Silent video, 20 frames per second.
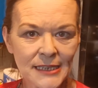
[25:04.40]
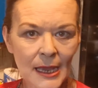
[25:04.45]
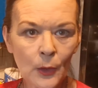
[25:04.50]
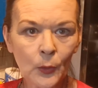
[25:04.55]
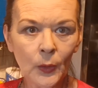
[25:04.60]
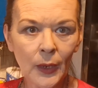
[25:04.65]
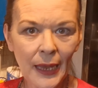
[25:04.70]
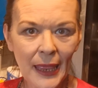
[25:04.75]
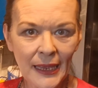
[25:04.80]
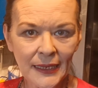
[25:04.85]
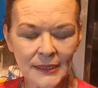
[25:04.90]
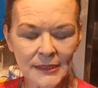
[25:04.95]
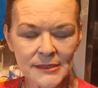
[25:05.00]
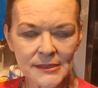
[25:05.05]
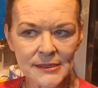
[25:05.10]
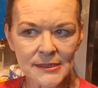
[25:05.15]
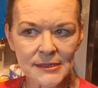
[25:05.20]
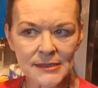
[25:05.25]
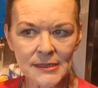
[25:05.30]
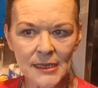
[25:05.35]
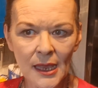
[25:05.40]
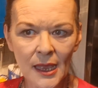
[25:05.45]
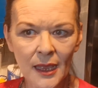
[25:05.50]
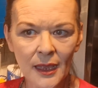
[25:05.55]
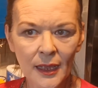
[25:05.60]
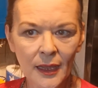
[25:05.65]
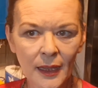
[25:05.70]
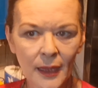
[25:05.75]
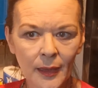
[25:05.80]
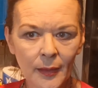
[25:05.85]
outlets,
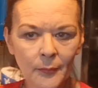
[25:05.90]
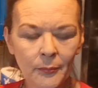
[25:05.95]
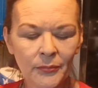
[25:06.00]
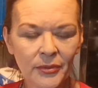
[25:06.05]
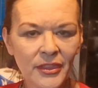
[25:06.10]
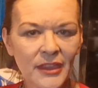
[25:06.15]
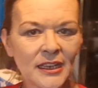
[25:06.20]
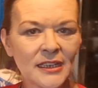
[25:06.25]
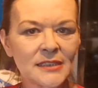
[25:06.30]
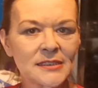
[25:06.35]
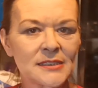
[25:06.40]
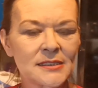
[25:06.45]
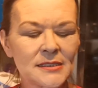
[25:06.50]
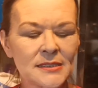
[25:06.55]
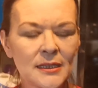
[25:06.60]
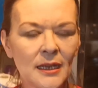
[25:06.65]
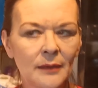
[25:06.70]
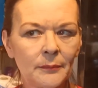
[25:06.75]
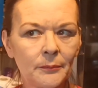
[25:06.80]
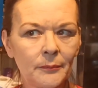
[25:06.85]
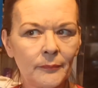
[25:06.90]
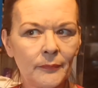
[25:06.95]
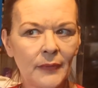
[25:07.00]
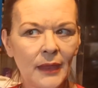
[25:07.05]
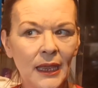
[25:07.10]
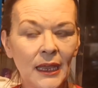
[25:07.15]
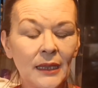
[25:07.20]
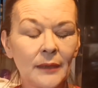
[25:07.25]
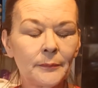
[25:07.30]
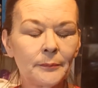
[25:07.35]
things,
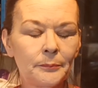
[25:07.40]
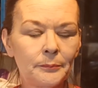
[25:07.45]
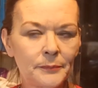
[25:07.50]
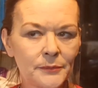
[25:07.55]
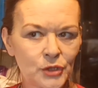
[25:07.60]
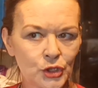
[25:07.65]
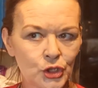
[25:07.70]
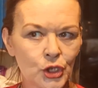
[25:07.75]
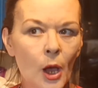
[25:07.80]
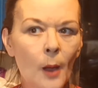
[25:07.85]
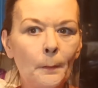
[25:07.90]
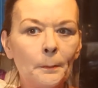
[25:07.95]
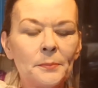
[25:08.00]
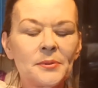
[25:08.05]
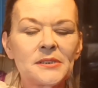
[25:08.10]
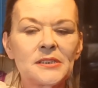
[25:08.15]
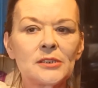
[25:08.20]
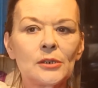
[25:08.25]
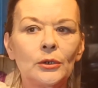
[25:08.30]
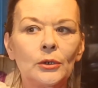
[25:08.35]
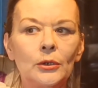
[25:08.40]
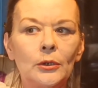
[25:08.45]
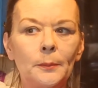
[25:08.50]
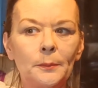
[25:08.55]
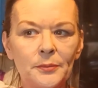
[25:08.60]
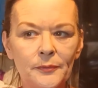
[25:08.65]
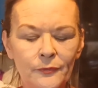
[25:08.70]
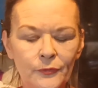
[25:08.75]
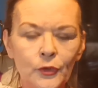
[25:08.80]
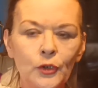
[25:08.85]
shops or
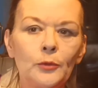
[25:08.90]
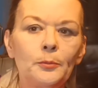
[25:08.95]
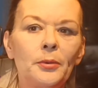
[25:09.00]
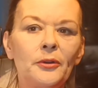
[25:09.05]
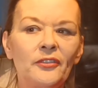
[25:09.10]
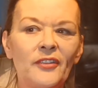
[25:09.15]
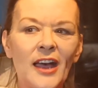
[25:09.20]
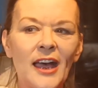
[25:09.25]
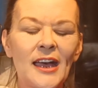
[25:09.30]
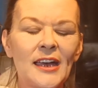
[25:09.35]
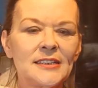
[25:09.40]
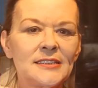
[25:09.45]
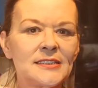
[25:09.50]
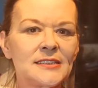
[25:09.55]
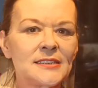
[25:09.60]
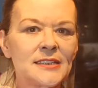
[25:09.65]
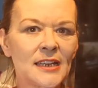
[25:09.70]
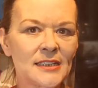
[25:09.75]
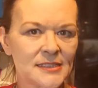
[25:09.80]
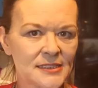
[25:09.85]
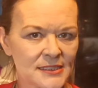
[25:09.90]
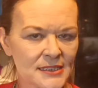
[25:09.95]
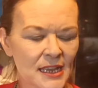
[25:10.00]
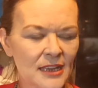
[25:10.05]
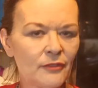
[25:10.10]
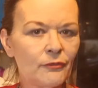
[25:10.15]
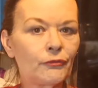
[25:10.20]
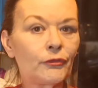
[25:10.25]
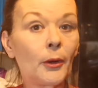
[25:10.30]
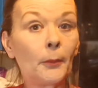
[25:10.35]
food providers that
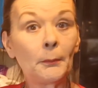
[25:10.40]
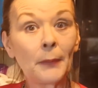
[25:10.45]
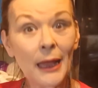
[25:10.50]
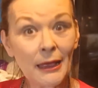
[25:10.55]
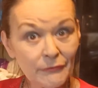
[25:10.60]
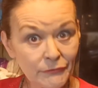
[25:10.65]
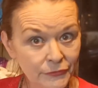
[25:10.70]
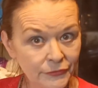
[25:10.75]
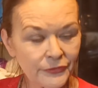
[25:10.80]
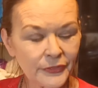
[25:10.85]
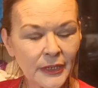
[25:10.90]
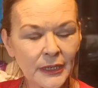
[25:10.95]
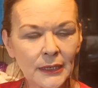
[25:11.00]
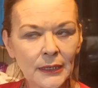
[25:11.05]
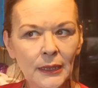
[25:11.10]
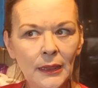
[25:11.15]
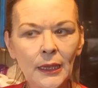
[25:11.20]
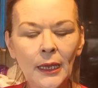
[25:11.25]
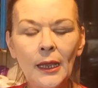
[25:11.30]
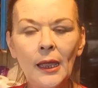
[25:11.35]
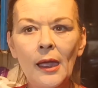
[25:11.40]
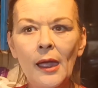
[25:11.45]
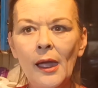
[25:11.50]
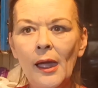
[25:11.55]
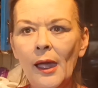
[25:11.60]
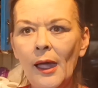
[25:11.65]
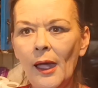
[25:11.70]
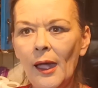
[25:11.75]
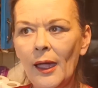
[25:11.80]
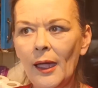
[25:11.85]
save from landfill.
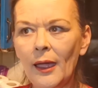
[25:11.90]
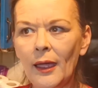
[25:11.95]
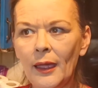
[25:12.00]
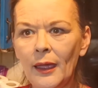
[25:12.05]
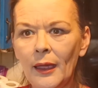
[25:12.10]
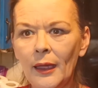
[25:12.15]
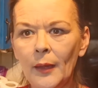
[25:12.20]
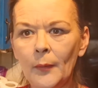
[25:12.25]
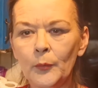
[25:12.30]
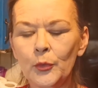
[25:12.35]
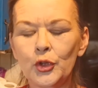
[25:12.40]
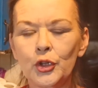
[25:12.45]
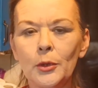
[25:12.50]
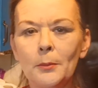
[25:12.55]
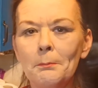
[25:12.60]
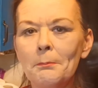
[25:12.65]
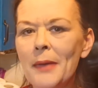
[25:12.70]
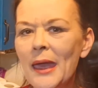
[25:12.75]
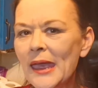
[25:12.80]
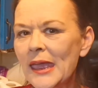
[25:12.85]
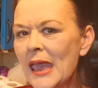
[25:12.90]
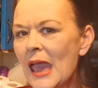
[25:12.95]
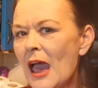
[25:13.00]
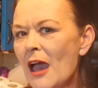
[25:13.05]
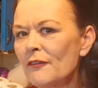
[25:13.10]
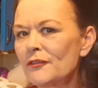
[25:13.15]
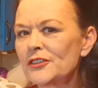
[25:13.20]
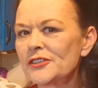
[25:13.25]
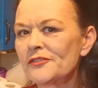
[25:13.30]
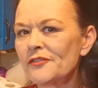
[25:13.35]
You may
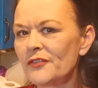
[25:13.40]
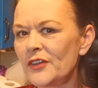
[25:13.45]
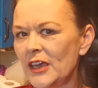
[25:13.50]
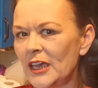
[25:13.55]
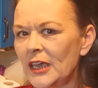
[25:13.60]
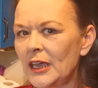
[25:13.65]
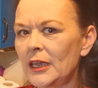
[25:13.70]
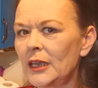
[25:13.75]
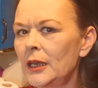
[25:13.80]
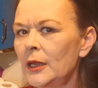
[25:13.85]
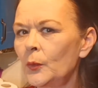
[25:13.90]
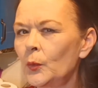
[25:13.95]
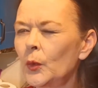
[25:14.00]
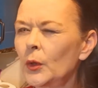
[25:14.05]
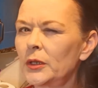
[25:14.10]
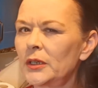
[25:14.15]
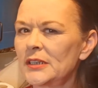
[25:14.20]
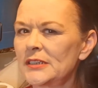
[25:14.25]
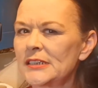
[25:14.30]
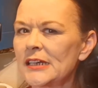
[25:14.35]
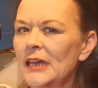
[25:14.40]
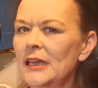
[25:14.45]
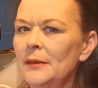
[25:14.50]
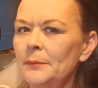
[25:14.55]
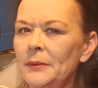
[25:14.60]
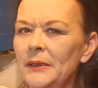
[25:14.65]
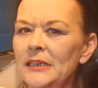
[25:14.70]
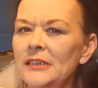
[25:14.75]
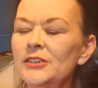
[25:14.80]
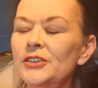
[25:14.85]
have to vary what you
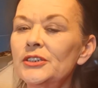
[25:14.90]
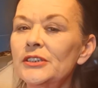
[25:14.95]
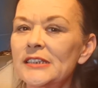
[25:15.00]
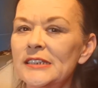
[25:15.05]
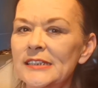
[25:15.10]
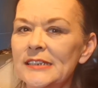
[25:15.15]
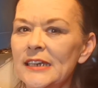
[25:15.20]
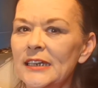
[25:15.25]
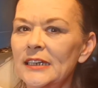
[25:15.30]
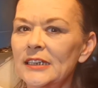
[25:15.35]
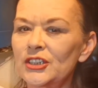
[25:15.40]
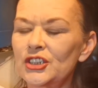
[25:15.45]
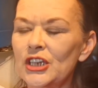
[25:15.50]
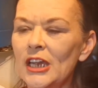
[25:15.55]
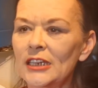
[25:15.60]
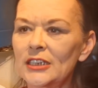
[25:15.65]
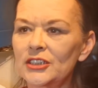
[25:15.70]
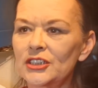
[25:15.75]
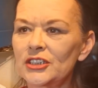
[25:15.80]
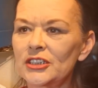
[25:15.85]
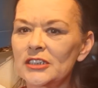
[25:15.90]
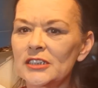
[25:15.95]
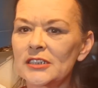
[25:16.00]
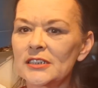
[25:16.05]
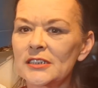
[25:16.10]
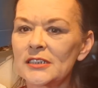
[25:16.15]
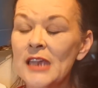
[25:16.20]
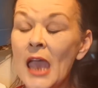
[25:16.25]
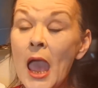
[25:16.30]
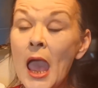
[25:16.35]
type into the search
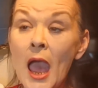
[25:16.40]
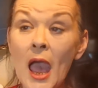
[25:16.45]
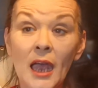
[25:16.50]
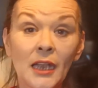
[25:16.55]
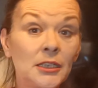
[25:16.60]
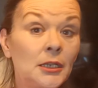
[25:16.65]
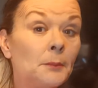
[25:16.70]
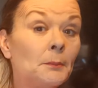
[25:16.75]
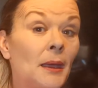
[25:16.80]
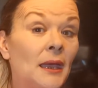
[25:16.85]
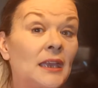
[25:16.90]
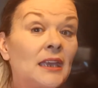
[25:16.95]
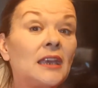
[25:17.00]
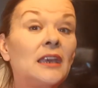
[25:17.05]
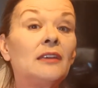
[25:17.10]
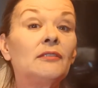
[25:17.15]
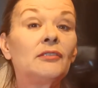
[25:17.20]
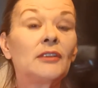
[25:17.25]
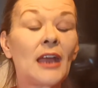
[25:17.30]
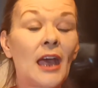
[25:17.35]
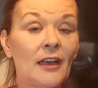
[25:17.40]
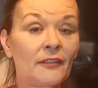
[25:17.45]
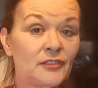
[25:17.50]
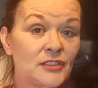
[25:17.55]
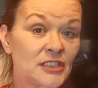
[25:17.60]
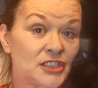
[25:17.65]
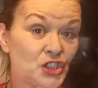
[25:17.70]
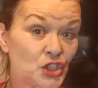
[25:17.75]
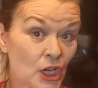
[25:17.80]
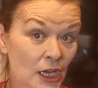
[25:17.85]
engines, and you may even have
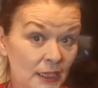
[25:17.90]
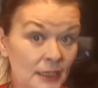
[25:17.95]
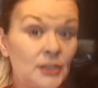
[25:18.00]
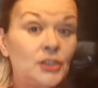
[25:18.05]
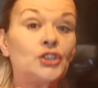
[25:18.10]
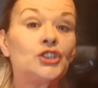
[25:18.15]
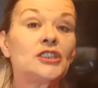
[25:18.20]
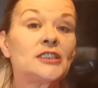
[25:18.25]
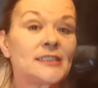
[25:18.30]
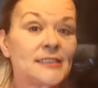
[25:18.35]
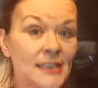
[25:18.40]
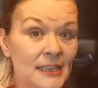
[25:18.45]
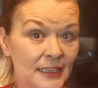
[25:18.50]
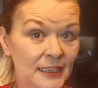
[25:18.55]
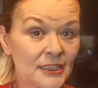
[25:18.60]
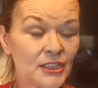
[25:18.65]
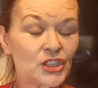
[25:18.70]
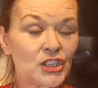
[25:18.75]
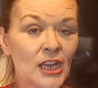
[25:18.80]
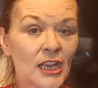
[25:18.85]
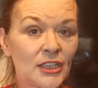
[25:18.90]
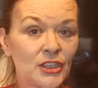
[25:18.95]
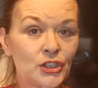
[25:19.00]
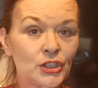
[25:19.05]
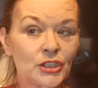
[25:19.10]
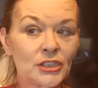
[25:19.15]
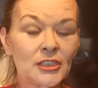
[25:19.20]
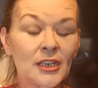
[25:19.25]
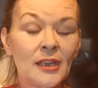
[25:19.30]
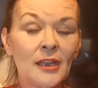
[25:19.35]
to change your search
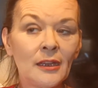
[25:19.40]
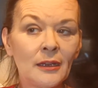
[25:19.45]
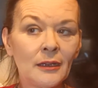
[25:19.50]
engine.